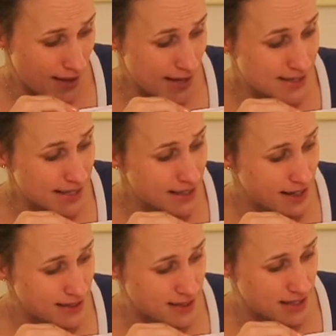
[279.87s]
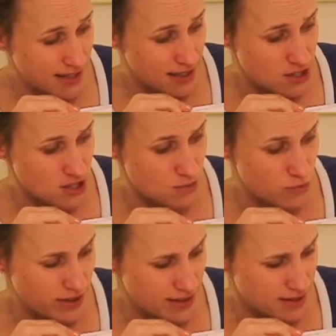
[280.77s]
As Ada got thinking, she
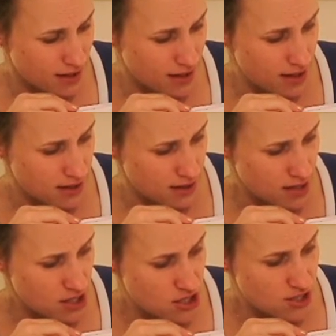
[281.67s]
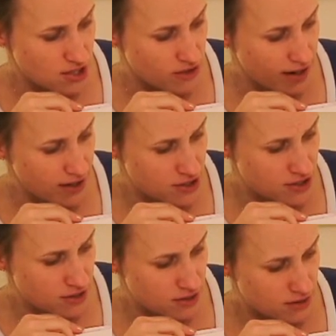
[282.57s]
really dug in. She
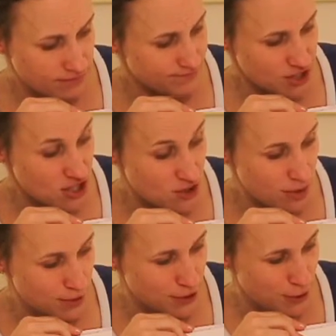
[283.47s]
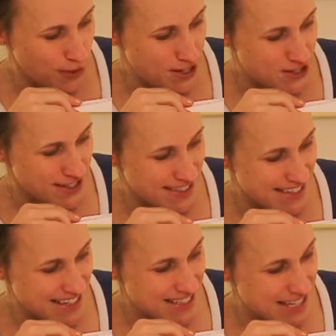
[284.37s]
scribbled her questions
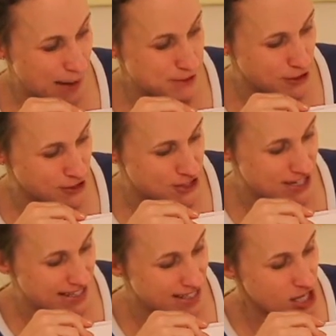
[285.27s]
and tapped on her chin.